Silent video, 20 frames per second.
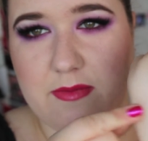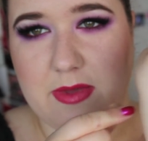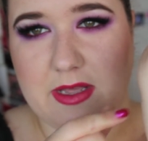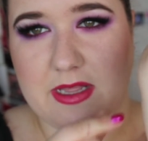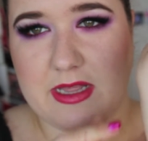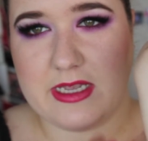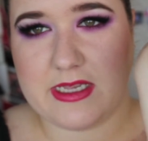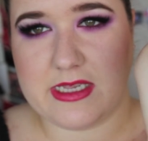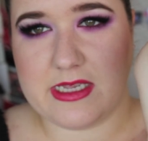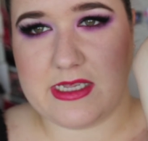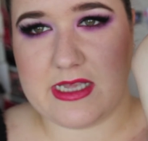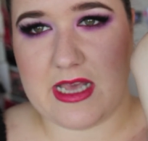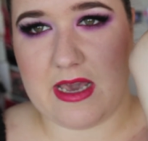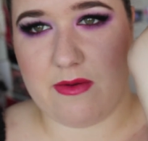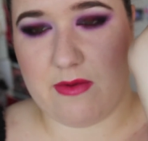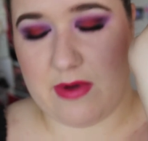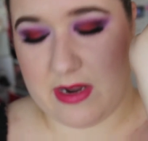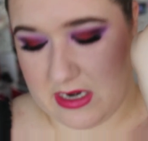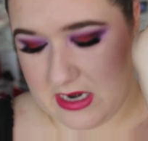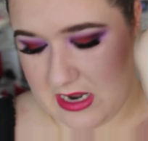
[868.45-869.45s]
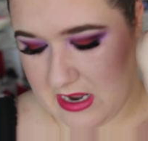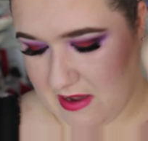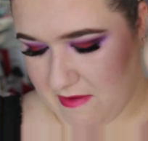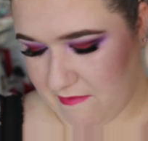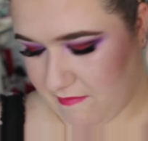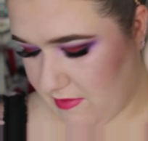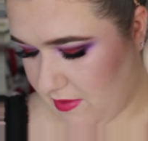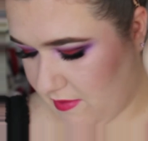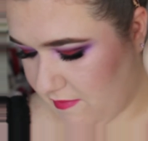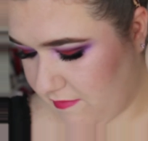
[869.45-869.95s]
But this is that one
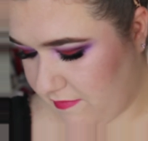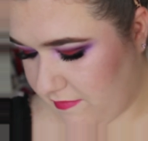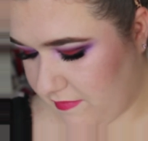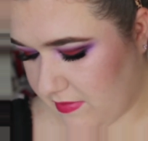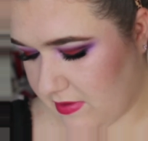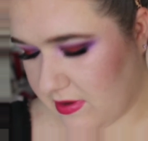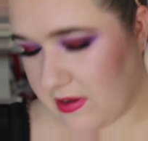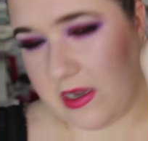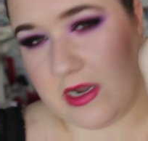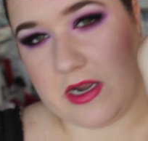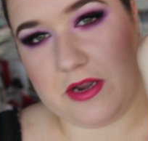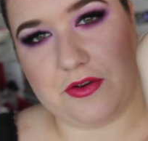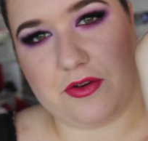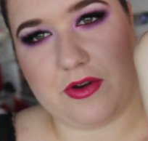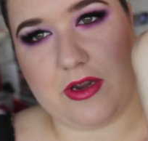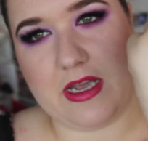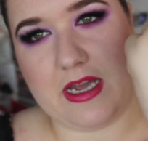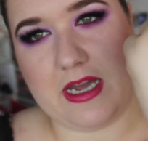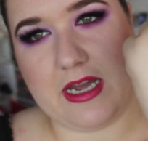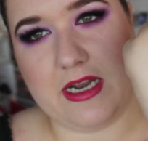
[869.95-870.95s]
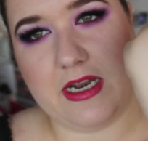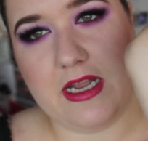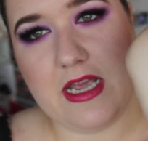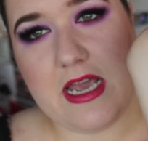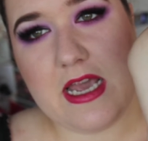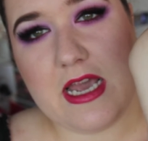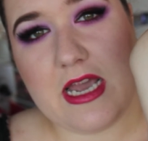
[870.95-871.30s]
half of Hungry Heart.